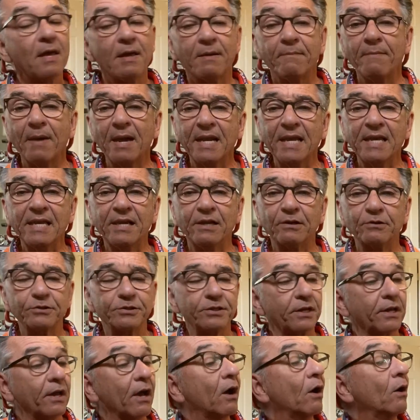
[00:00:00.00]
Many years
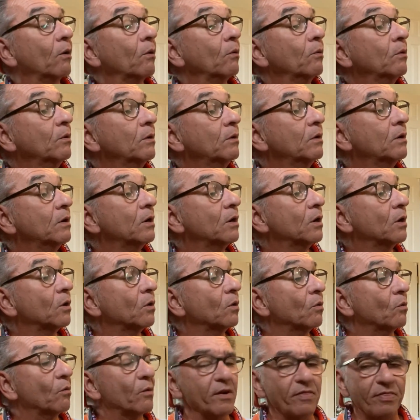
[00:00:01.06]
ago,
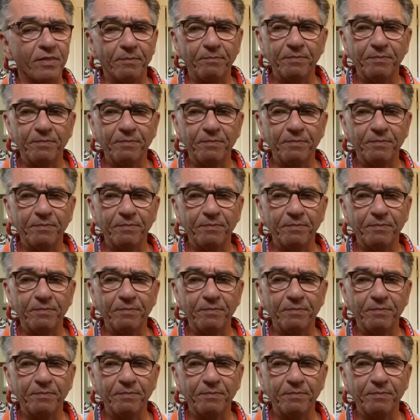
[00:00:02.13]
when the